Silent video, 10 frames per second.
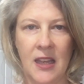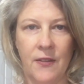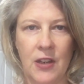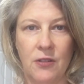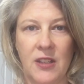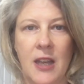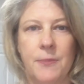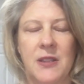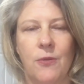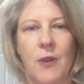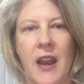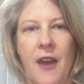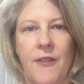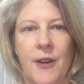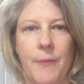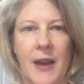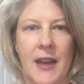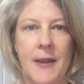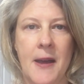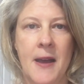giving you tips and whatever,
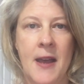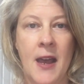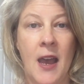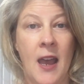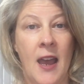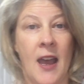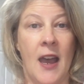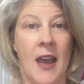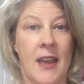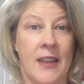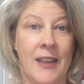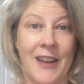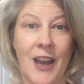but you